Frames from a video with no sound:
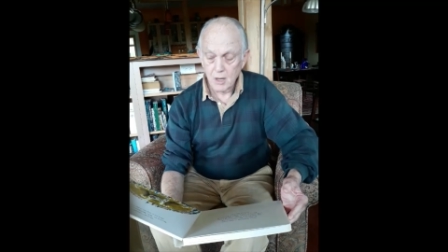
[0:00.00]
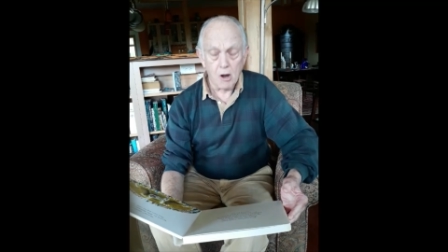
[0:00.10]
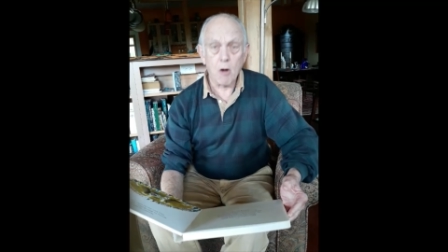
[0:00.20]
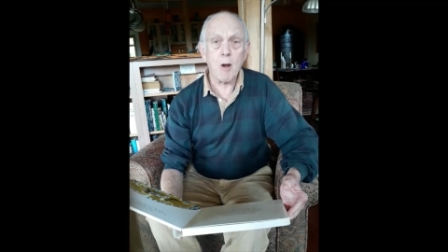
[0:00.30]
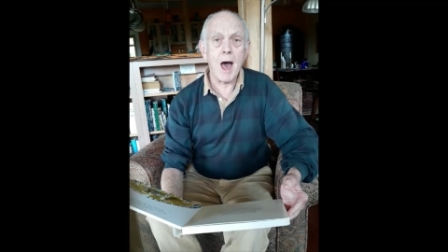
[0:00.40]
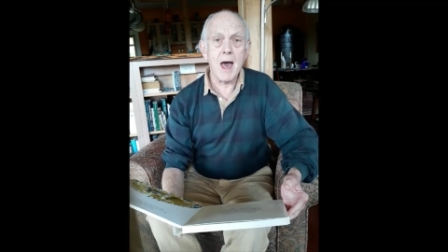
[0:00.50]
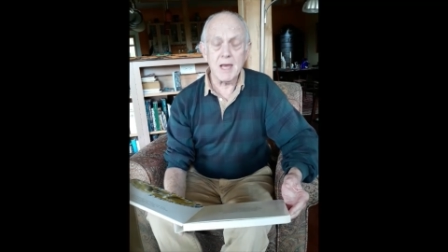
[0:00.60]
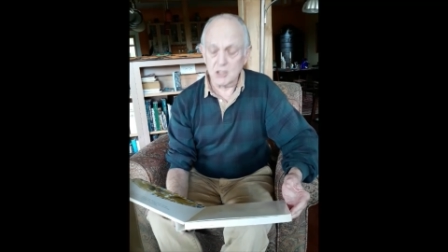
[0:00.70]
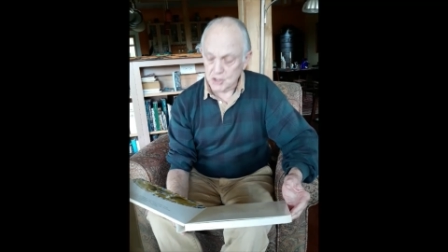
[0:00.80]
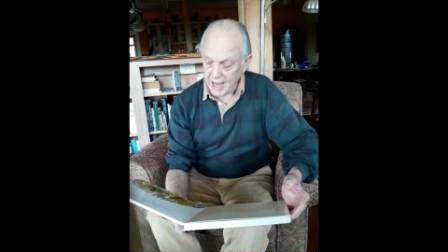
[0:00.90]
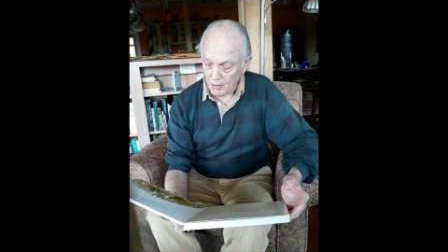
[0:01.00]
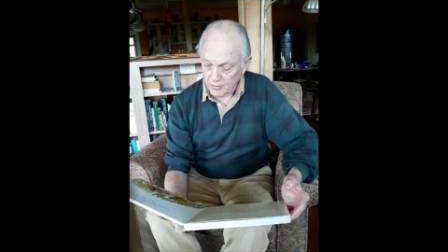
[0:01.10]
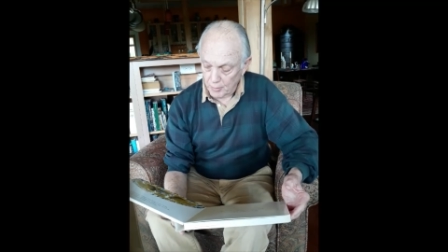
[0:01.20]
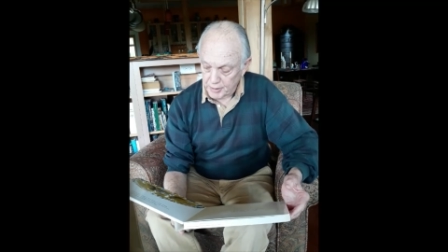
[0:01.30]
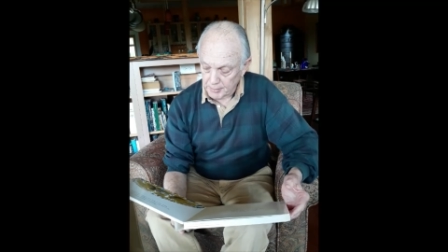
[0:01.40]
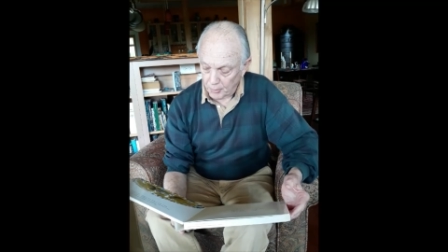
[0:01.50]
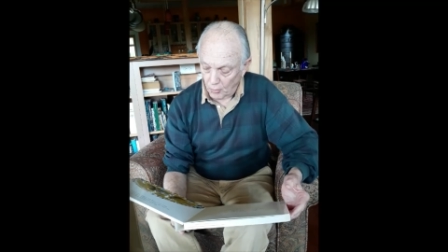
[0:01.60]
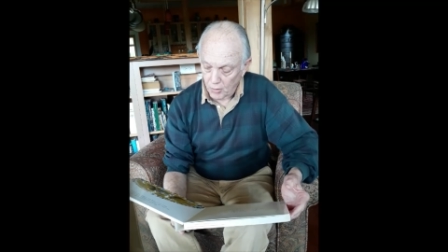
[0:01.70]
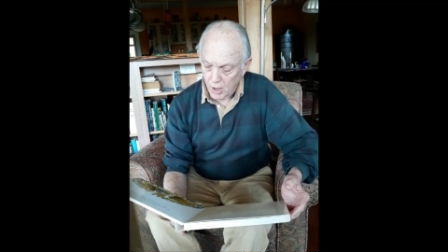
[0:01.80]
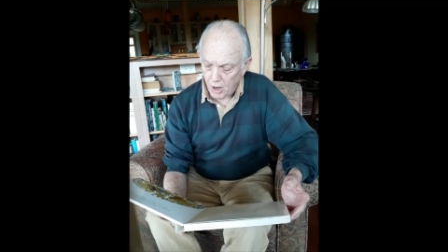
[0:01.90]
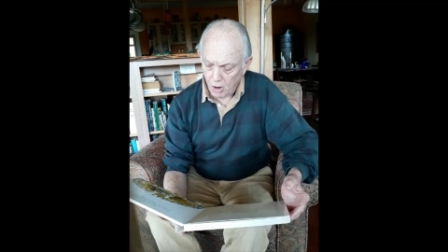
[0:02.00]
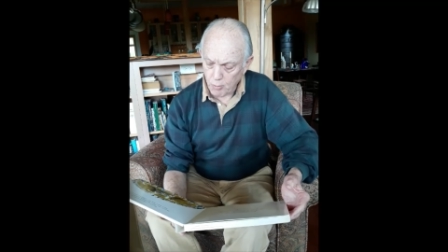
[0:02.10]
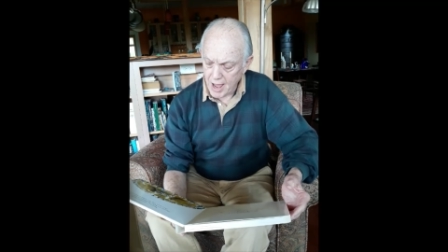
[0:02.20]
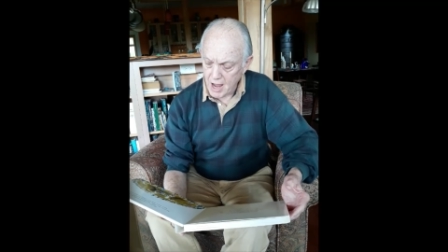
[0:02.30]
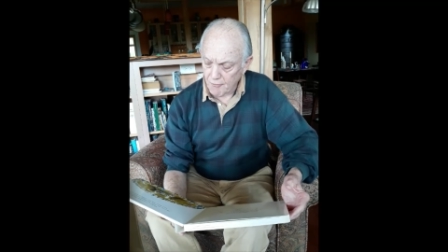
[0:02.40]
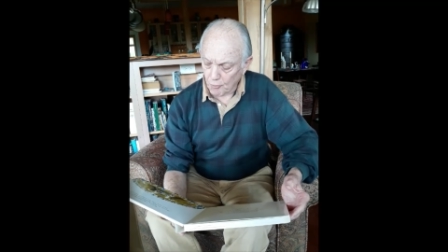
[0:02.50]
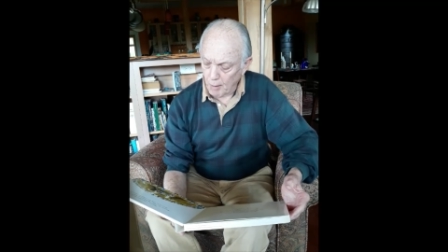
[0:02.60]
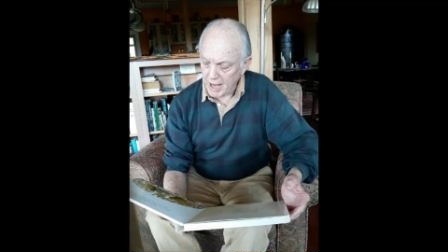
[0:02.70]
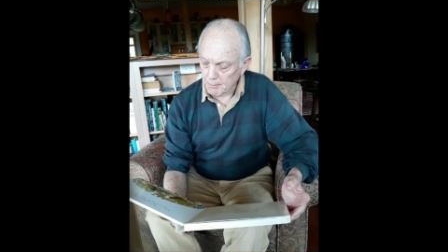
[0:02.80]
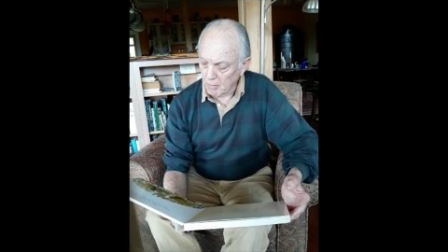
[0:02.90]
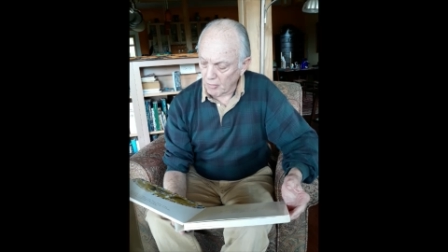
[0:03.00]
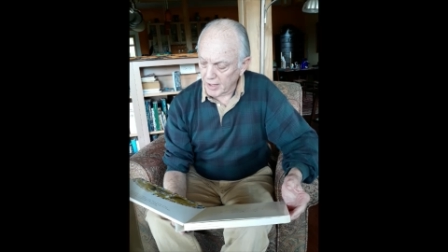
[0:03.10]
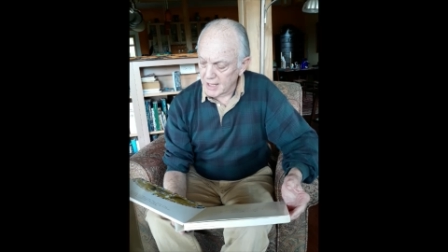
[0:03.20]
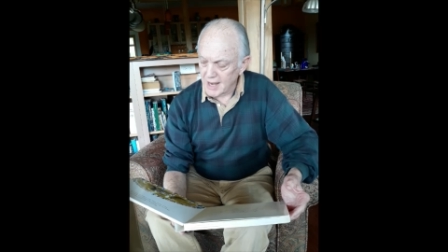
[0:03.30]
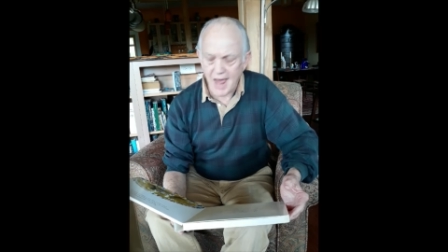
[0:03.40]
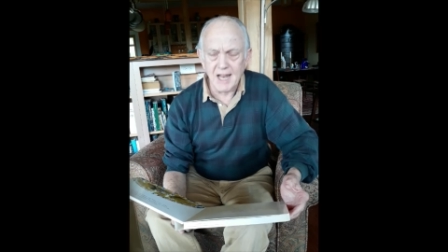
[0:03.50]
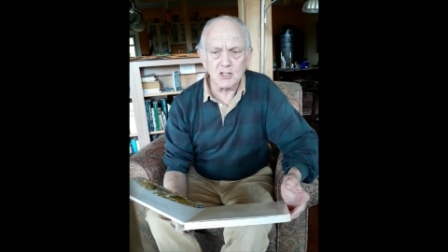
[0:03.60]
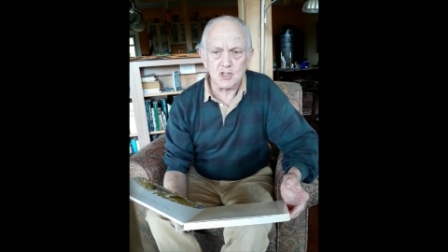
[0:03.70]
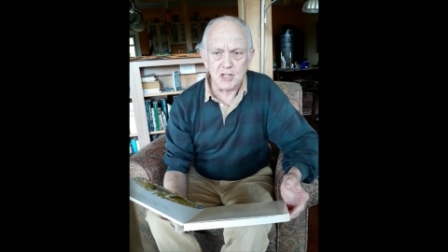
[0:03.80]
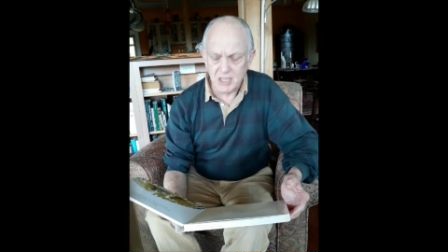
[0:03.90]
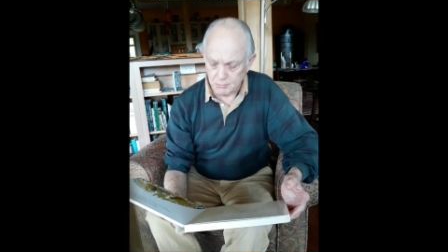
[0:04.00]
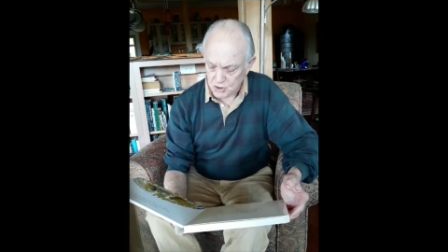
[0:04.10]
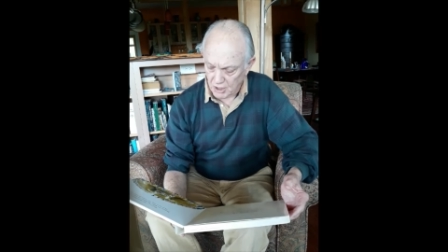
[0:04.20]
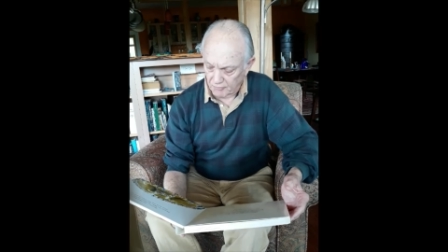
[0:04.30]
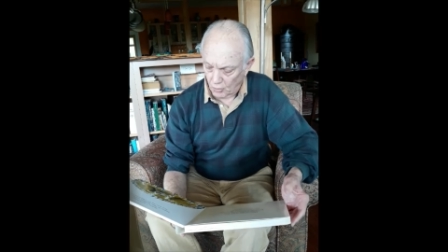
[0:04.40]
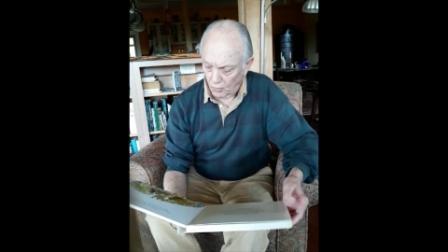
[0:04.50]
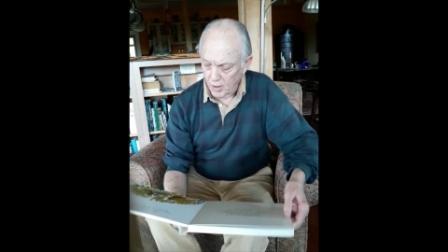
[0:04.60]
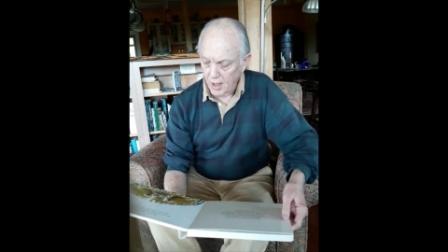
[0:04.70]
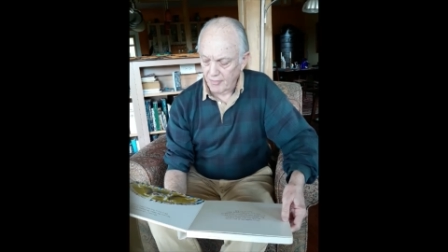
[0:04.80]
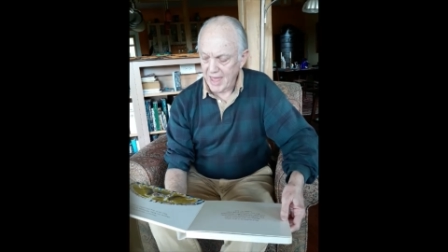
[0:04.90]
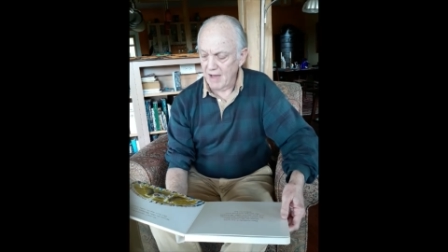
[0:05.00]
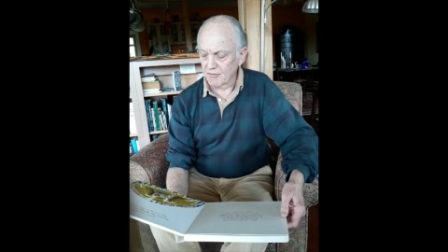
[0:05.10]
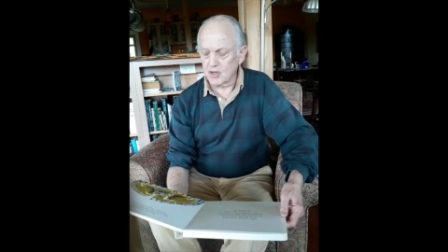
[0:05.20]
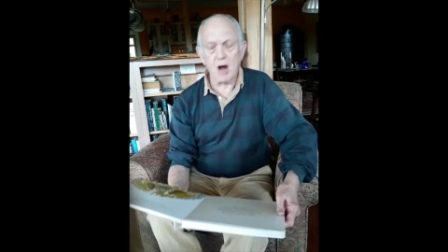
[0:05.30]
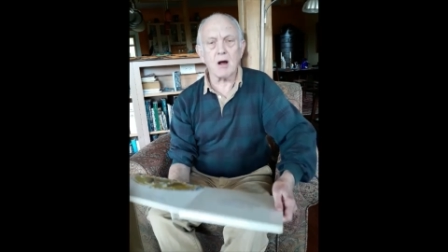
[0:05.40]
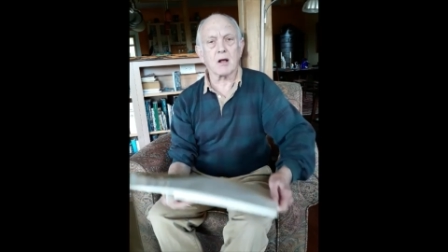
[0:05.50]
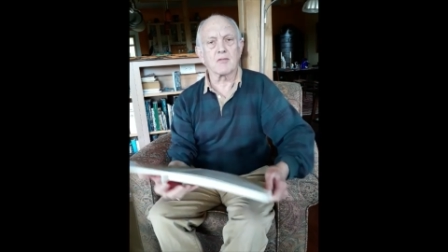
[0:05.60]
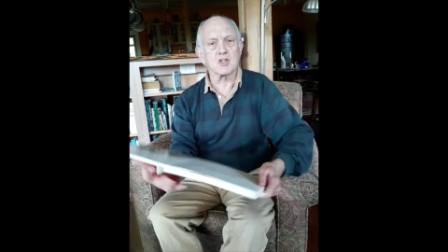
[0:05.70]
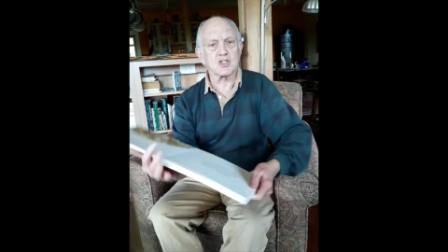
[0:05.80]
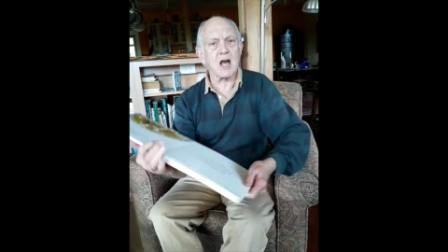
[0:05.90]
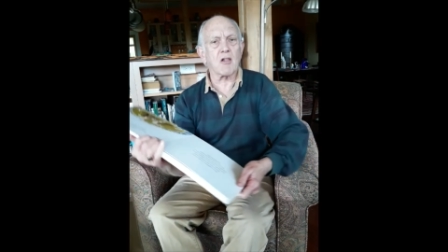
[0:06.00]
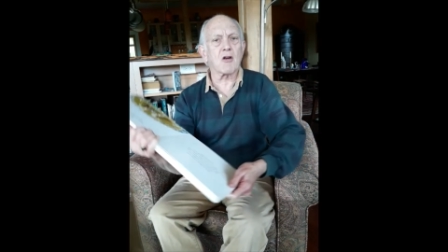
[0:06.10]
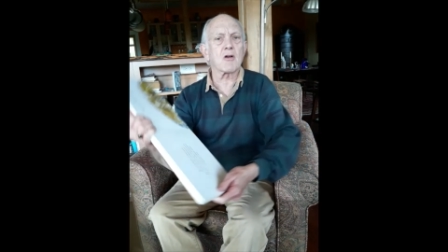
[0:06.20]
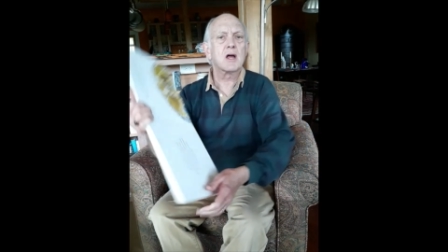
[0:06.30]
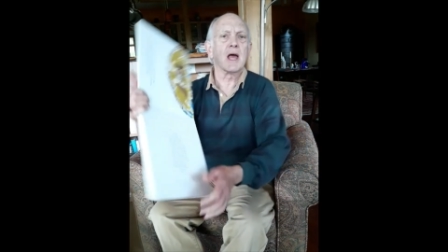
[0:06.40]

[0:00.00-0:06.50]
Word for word: Hooray! shouted the people. Hooray for Mike Mulligan and his steam shovel. They have dug the cellar